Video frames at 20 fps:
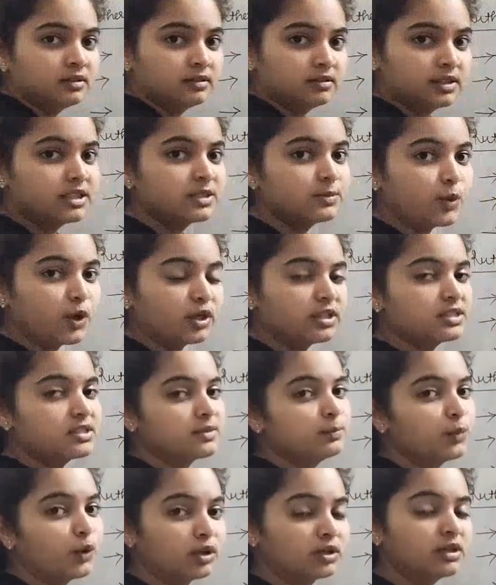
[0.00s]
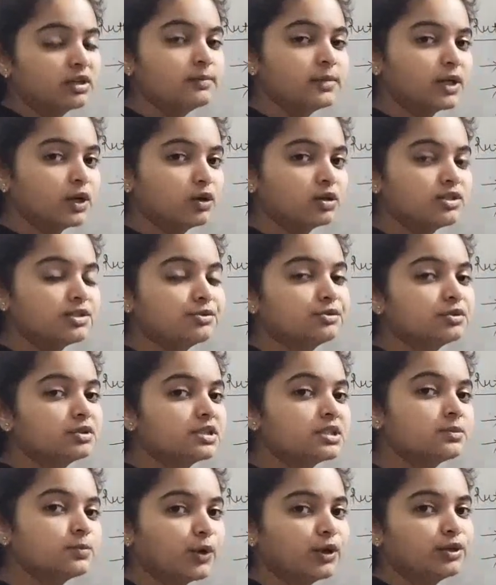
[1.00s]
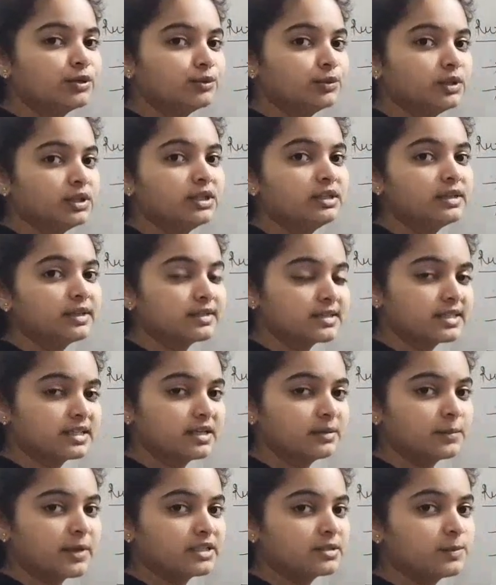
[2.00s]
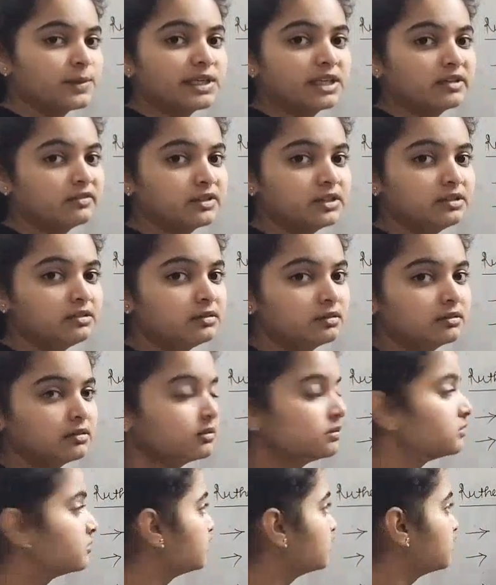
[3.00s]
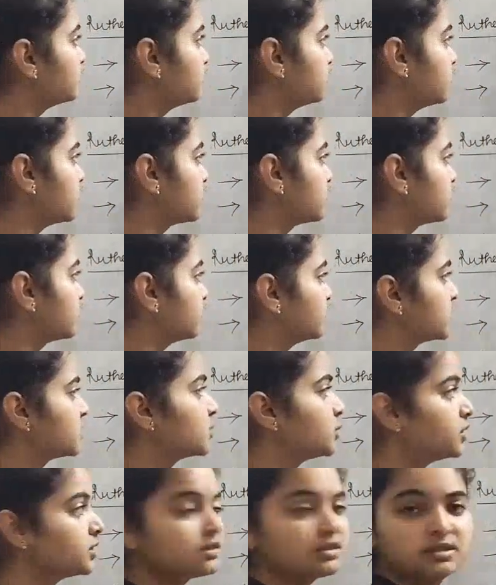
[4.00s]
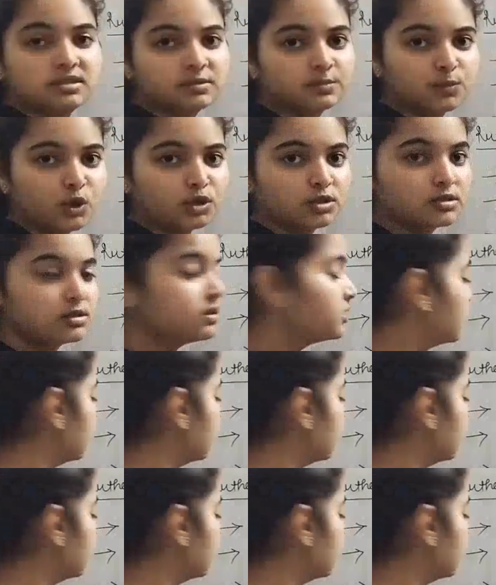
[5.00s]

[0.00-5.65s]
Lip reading: This point is important because due to this point only its name has been given, this solar system model.